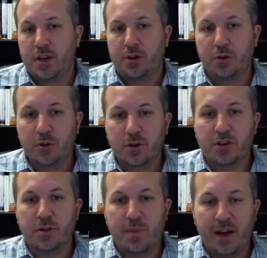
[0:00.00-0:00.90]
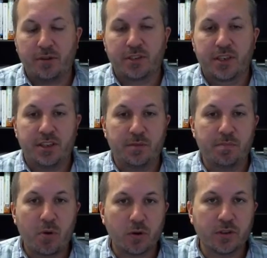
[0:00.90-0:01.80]
You learned about the
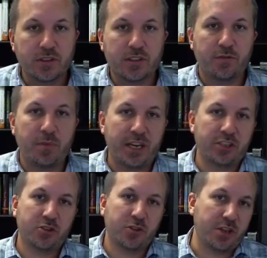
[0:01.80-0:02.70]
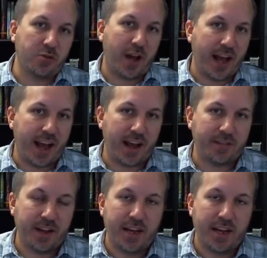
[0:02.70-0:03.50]
importance of making sure that you have